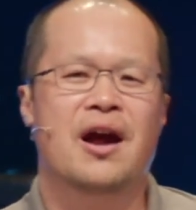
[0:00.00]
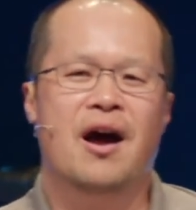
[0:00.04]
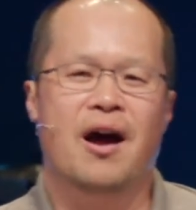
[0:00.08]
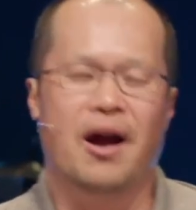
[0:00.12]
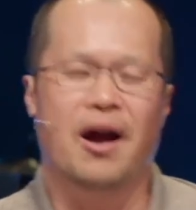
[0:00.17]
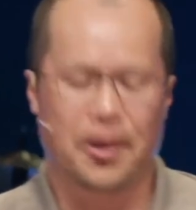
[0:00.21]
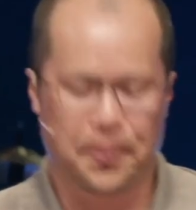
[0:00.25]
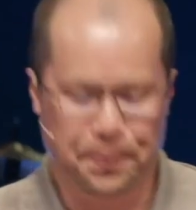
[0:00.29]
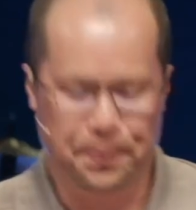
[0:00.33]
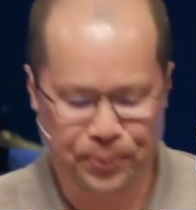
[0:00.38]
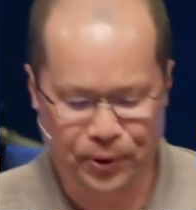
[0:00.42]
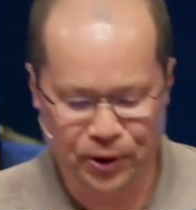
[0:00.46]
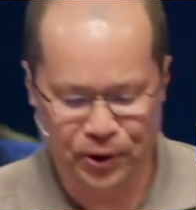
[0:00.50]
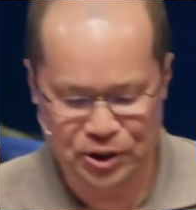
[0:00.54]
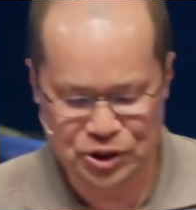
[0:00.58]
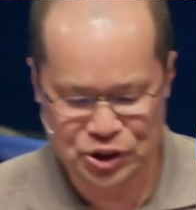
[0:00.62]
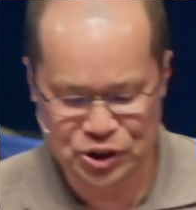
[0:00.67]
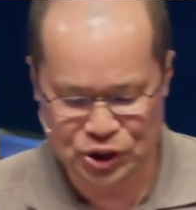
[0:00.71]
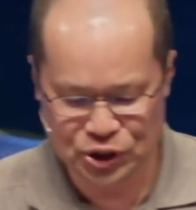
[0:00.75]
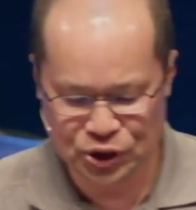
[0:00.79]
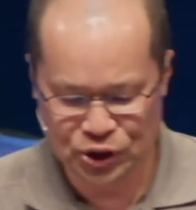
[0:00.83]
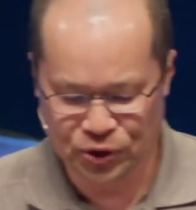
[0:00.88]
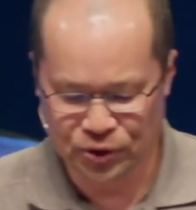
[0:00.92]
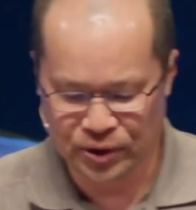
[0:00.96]
our
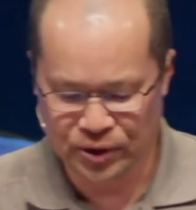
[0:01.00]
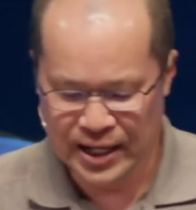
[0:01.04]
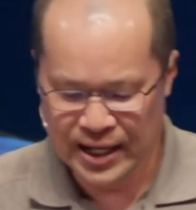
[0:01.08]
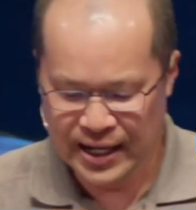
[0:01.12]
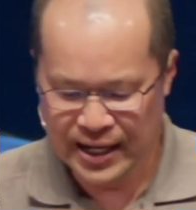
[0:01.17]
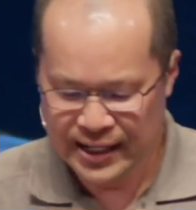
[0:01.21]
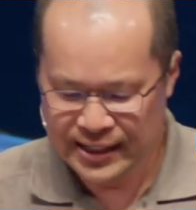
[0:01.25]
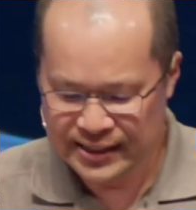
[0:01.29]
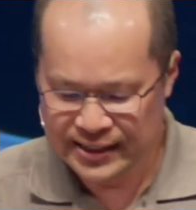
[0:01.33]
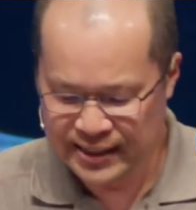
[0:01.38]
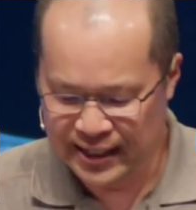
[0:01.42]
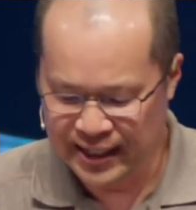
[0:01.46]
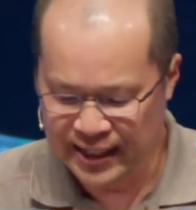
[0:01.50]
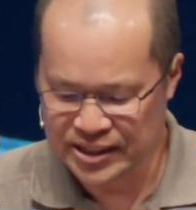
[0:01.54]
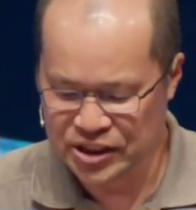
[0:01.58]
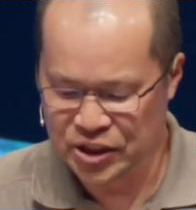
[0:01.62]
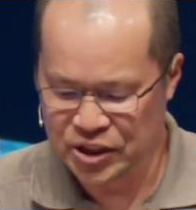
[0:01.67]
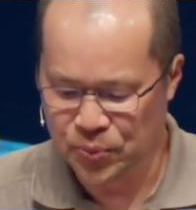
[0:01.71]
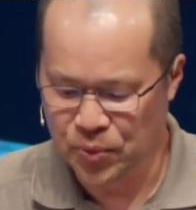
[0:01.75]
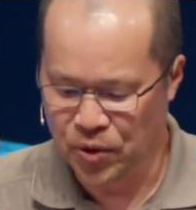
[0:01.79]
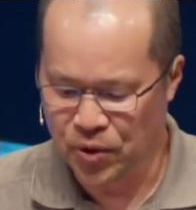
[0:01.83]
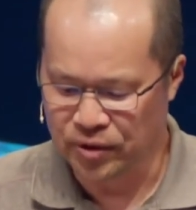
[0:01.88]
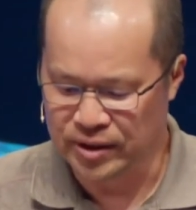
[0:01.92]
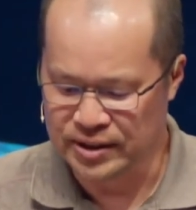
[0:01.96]
personal
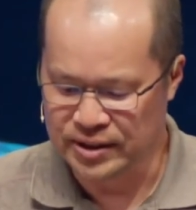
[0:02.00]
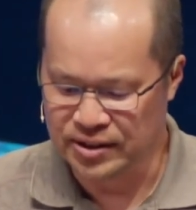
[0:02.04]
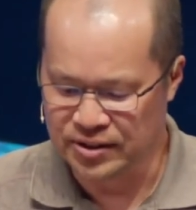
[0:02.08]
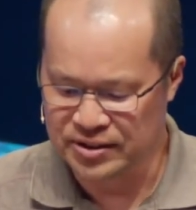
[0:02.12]
testimonies.